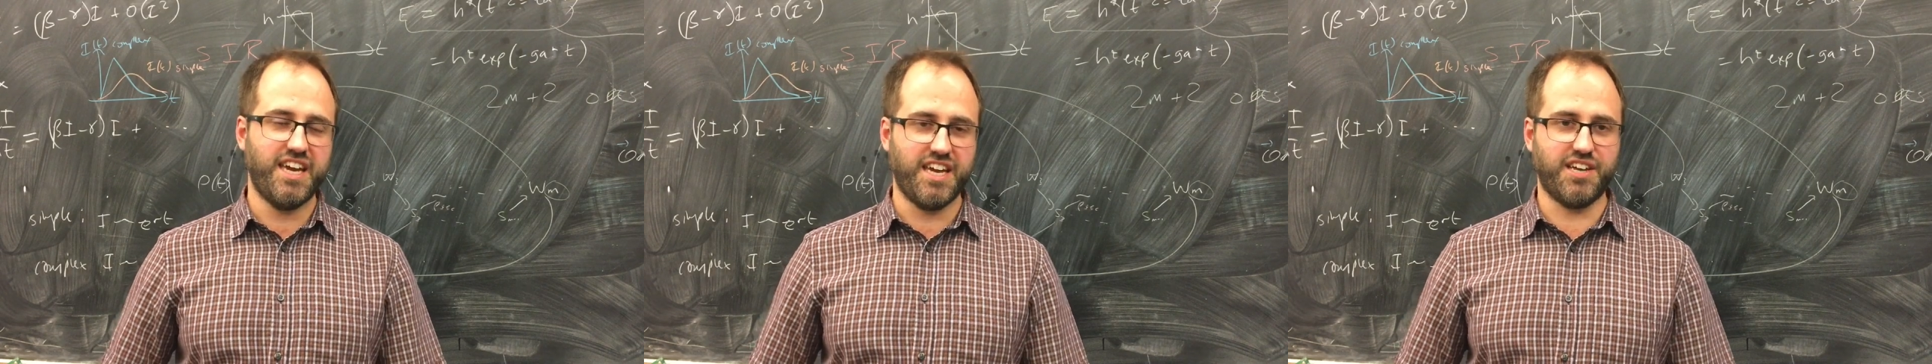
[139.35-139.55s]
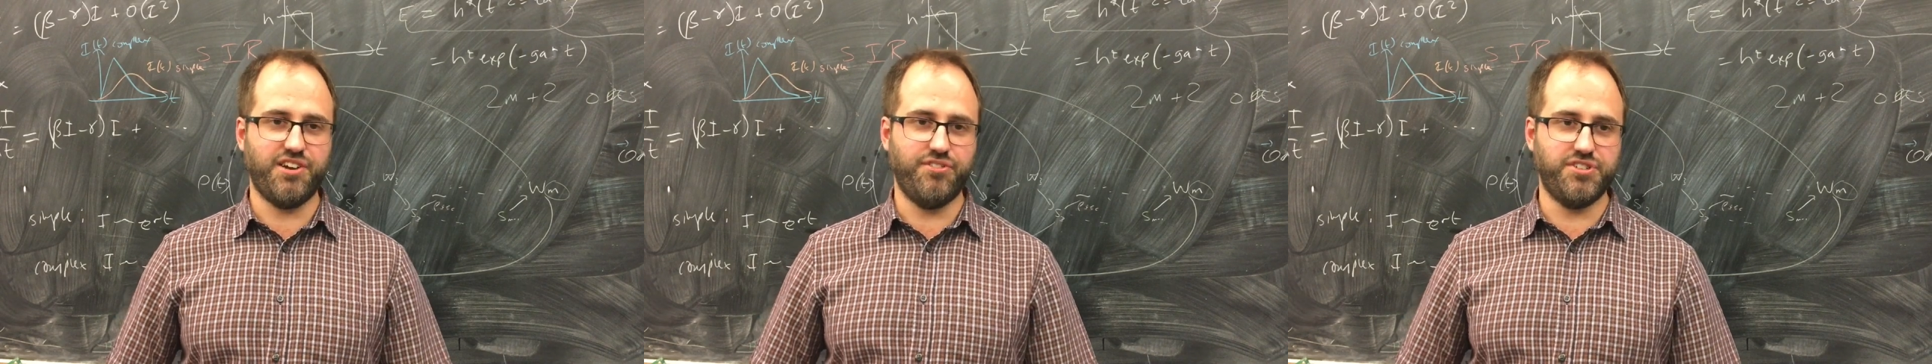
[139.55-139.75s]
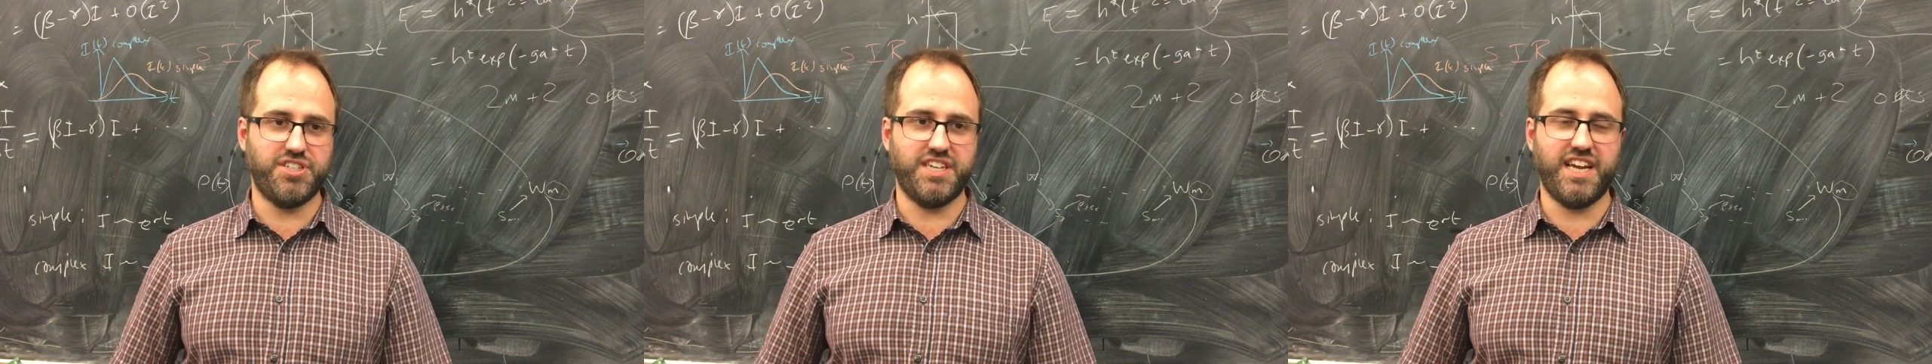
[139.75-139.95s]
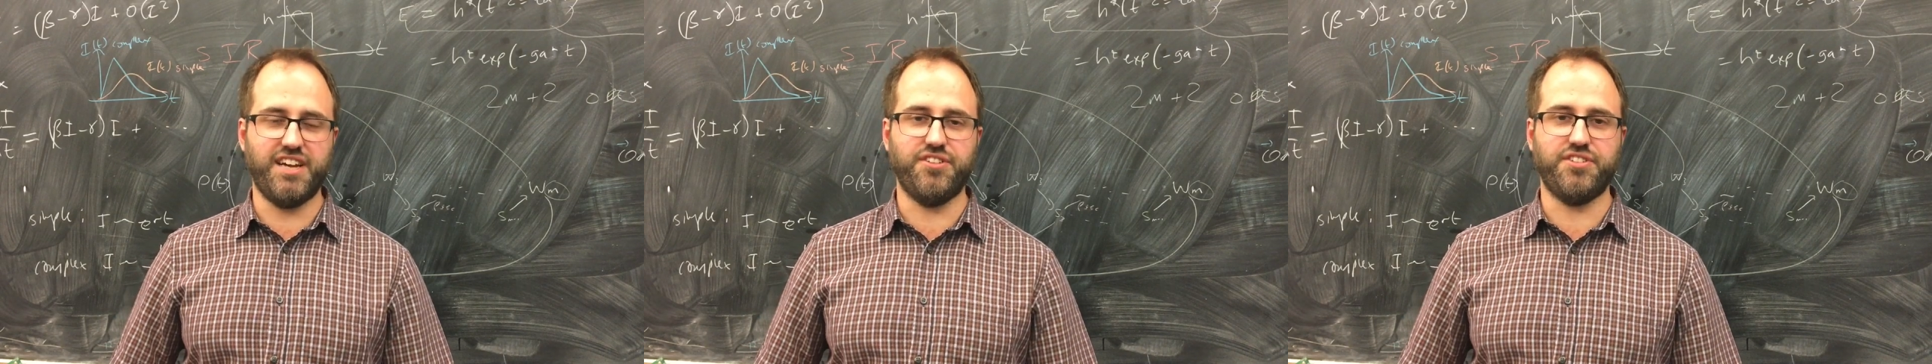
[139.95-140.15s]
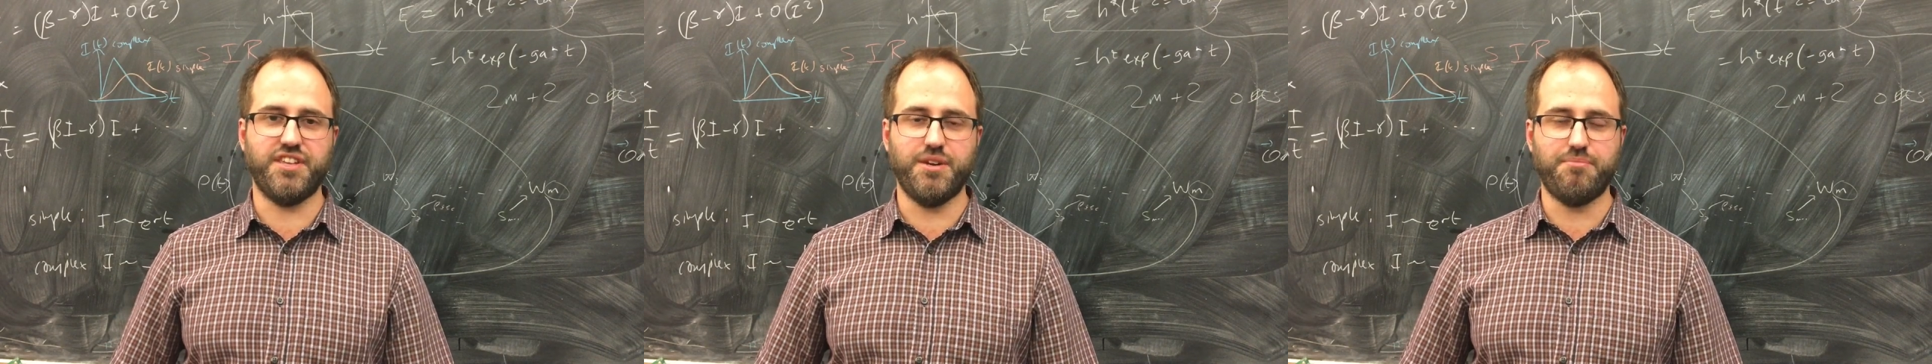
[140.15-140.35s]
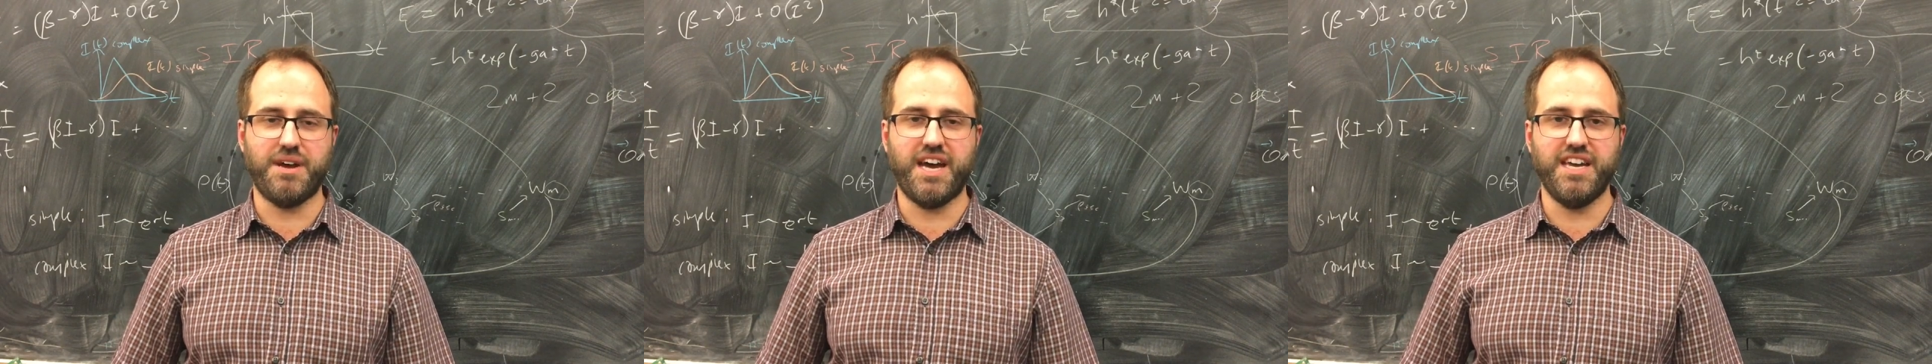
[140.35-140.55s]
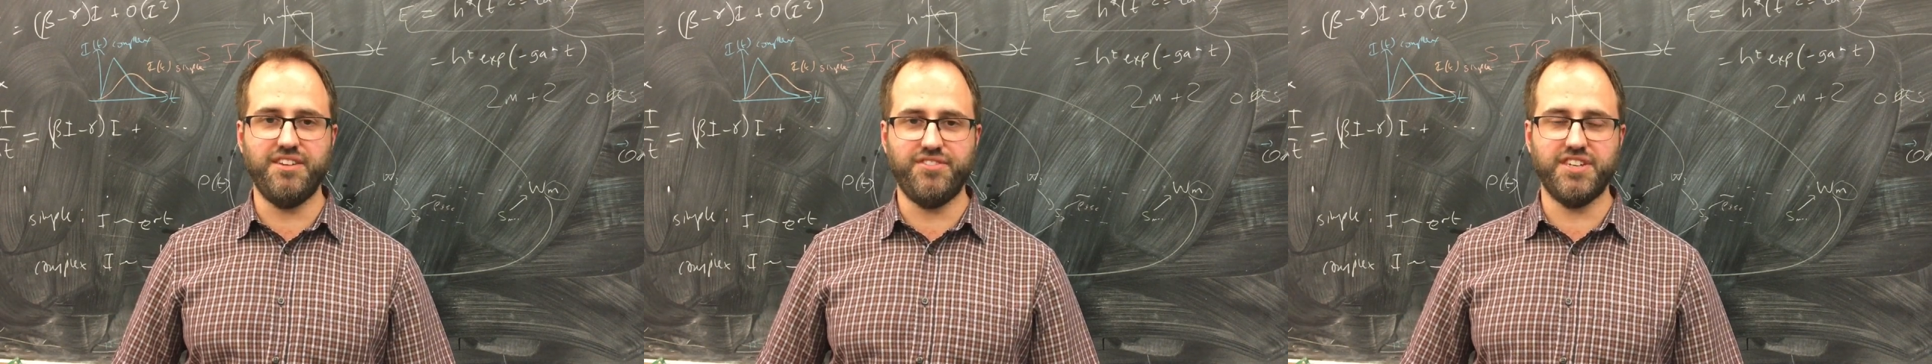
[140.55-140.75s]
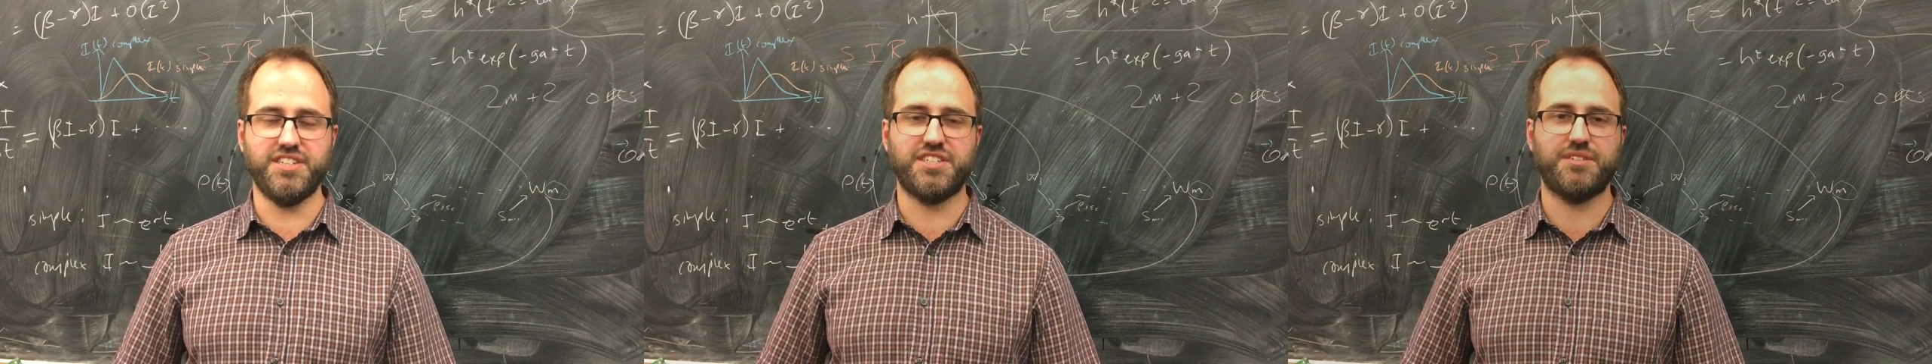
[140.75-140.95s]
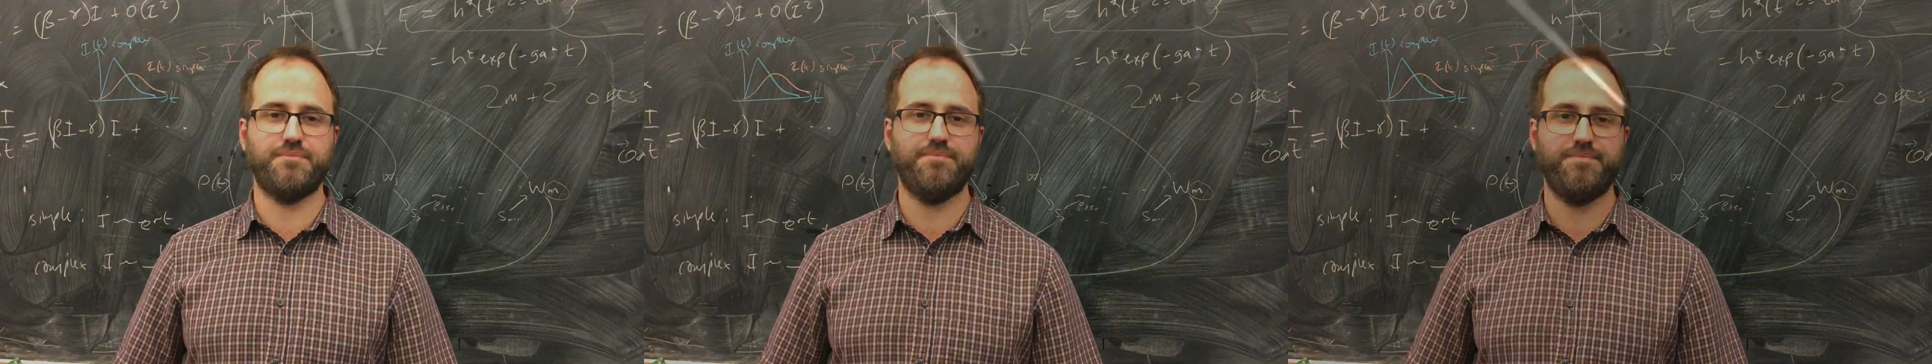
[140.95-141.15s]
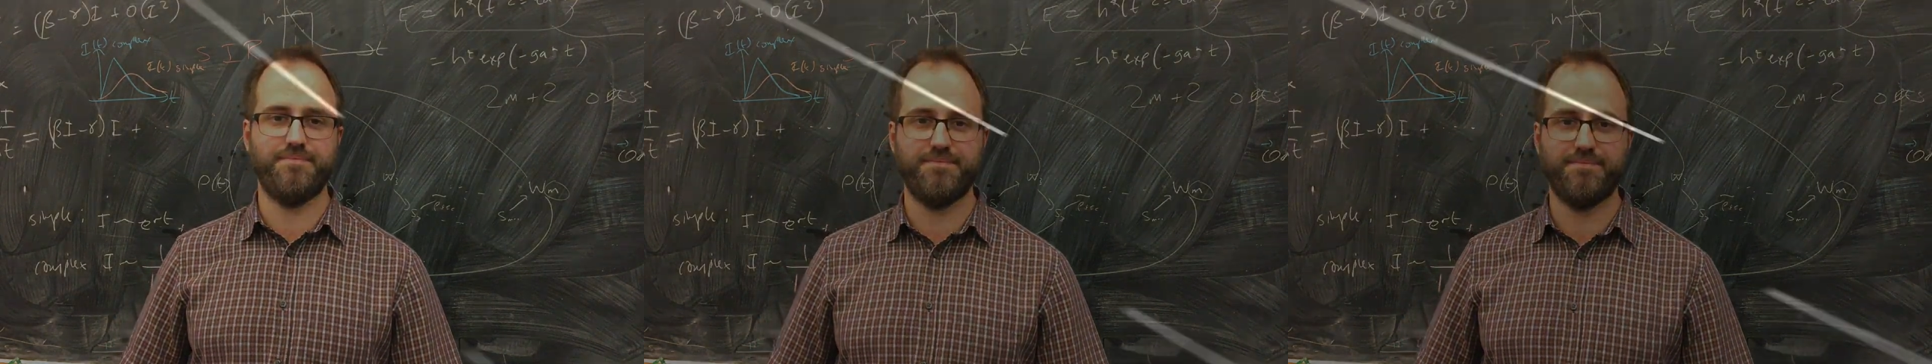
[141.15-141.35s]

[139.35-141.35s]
encouraging healthier behaviours